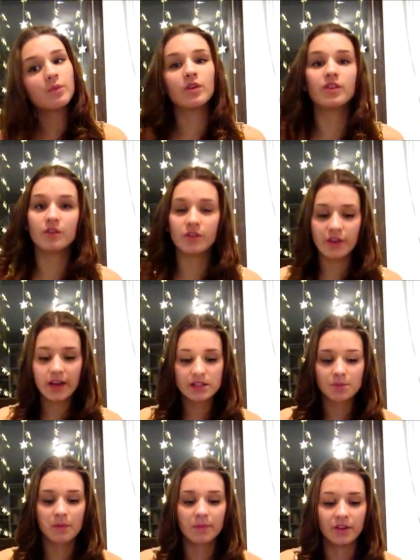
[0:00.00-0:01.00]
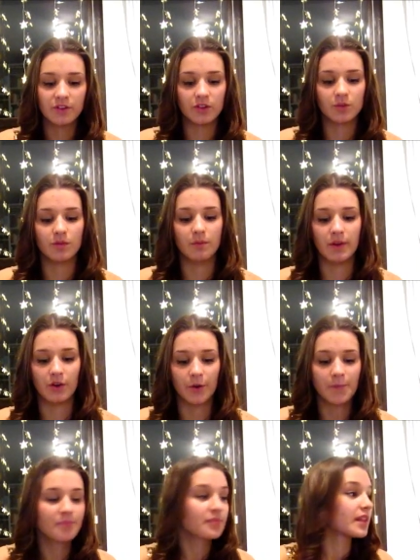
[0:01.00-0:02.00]
well, you guys are probably going to do this with a mirror,
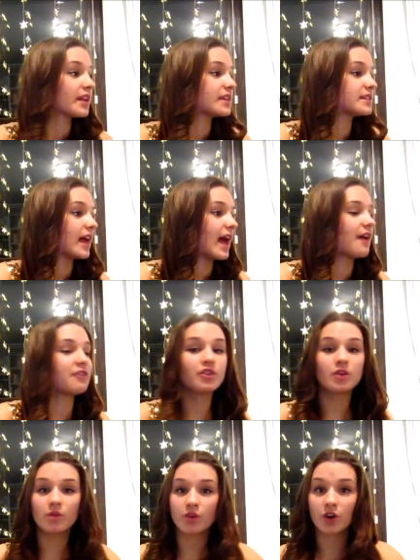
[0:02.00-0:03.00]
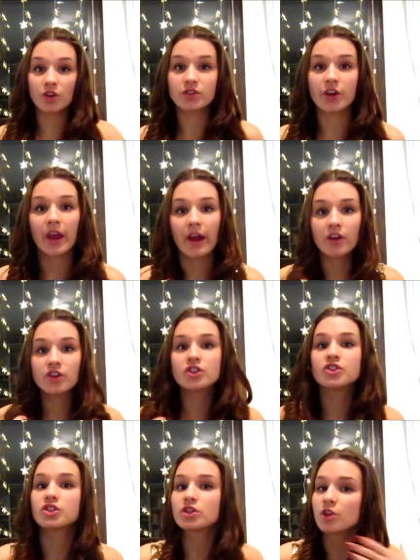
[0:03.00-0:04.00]
is that after you've curled your hair, you
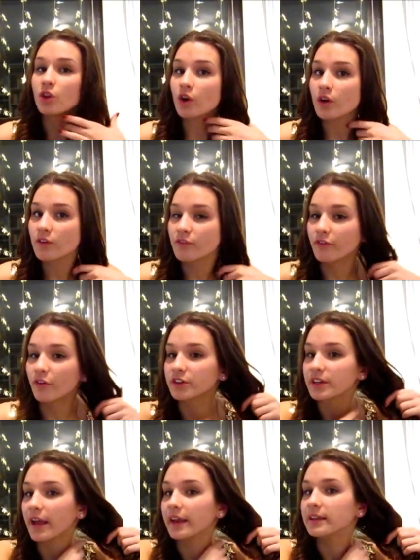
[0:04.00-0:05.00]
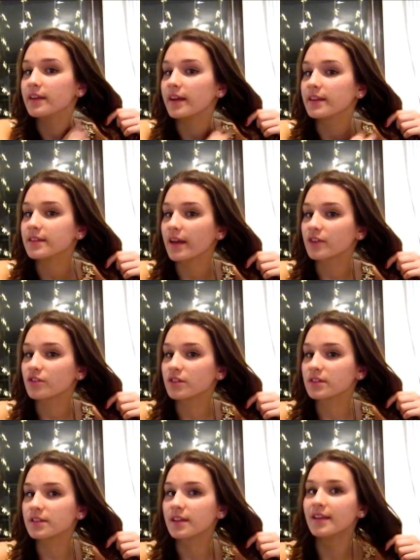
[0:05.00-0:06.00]
should just look for tiny
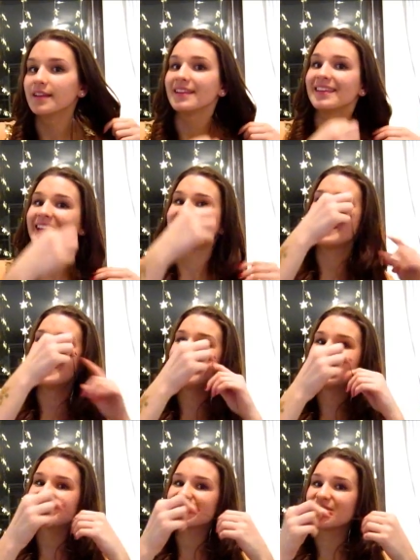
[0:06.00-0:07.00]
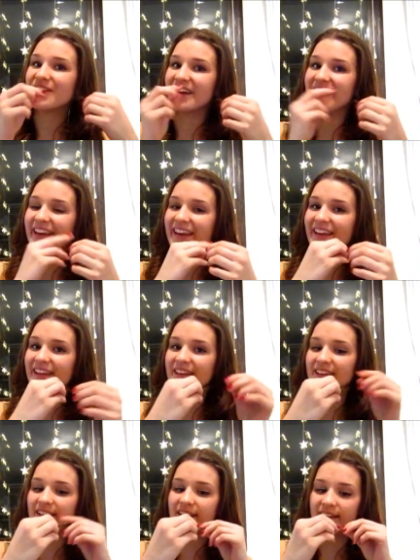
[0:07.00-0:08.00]
sections. Like this one.
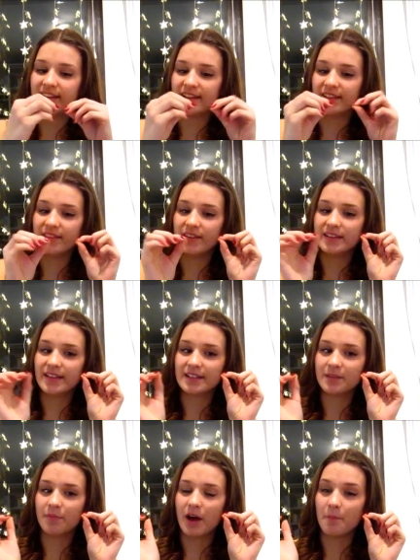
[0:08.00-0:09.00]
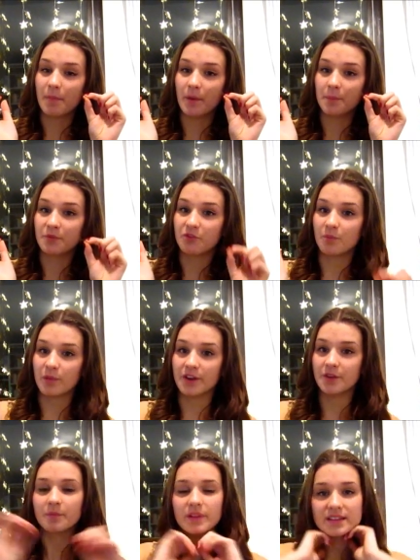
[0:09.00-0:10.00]
They tend to pop up from
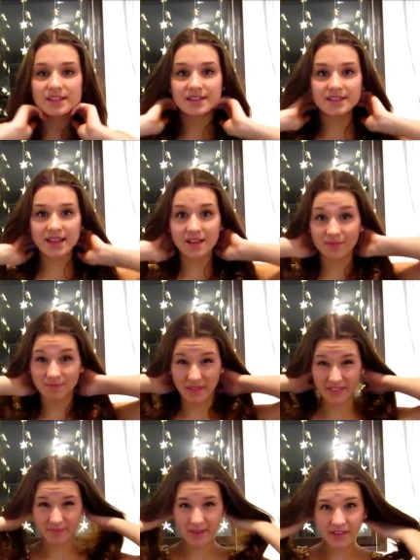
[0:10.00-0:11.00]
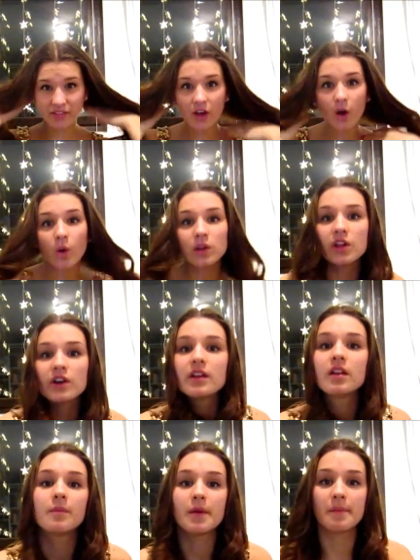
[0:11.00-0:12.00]
random places, and they make the whole look a
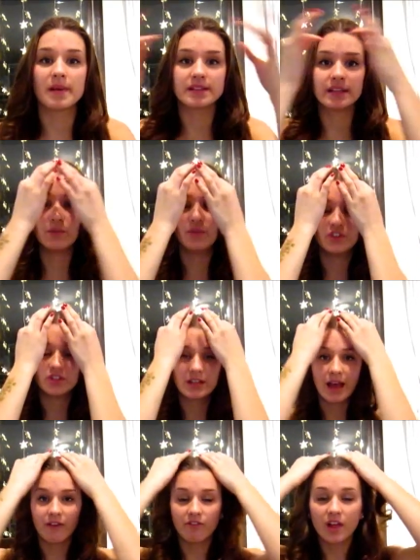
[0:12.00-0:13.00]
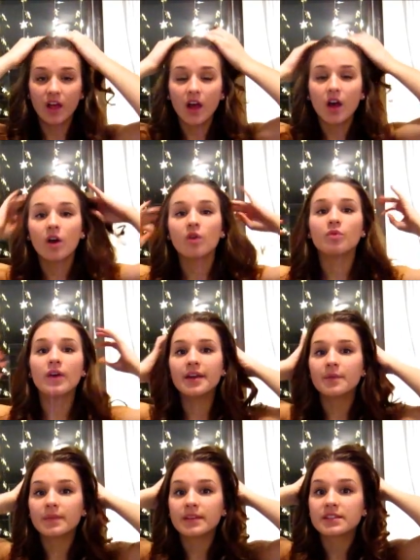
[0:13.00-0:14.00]
little bit messy if you just have
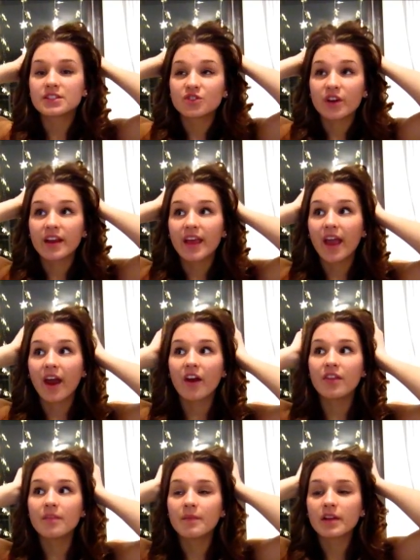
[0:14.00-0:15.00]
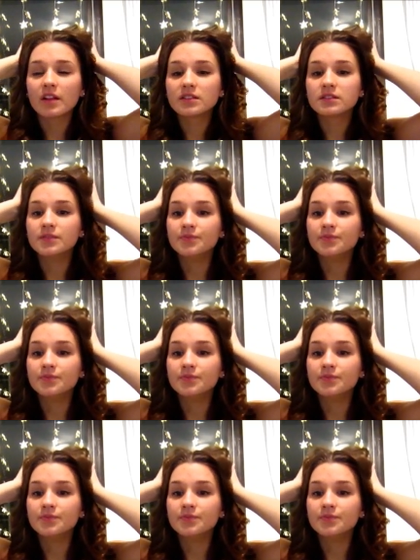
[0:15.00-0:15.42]
randomly straight hair in the middle.